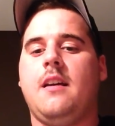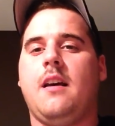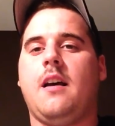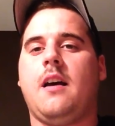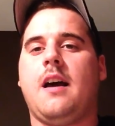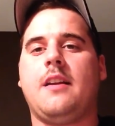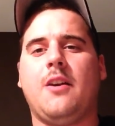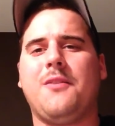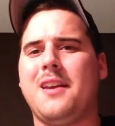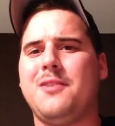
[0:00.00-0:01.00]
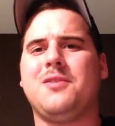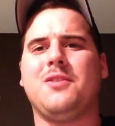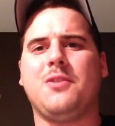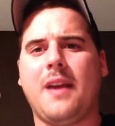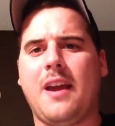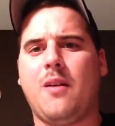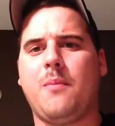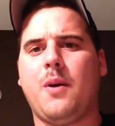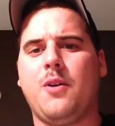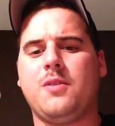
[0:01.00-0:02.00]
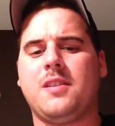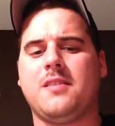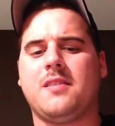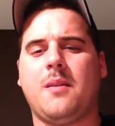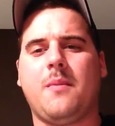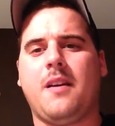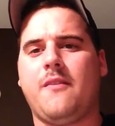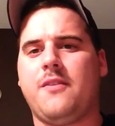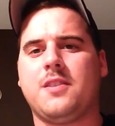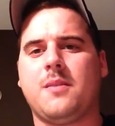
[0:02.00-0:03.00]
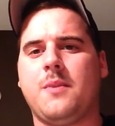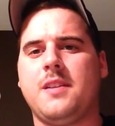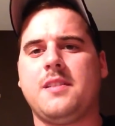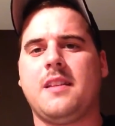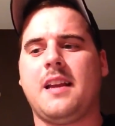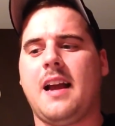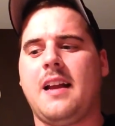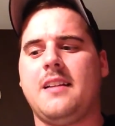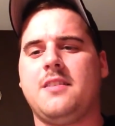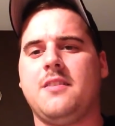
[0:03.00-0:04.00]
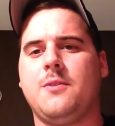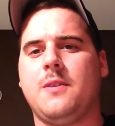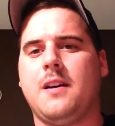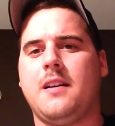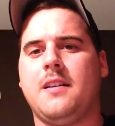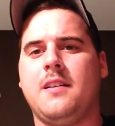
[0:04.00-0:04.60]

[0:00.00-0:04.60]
I know they used to do airboats, and somehow, for some reason, they got into